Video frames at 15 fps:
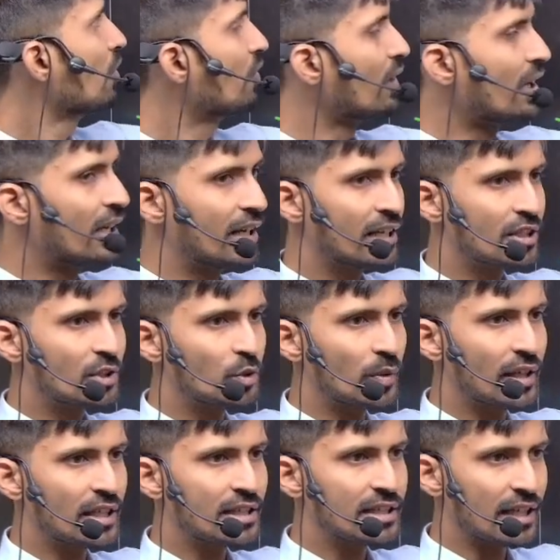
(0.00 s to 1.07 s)
a raised to
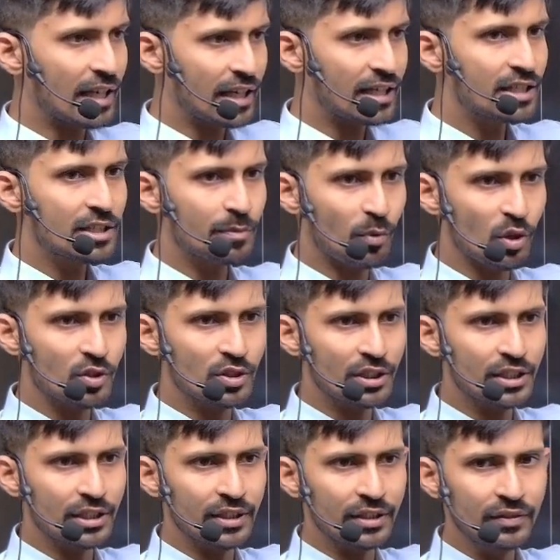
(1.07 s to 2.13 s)
x, a is
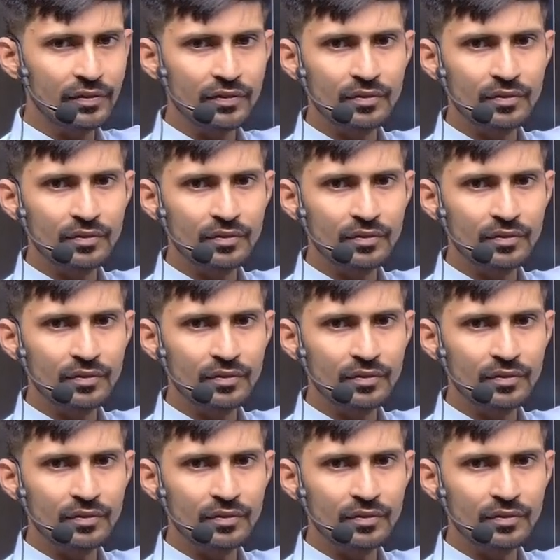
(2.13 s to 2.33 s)
positive.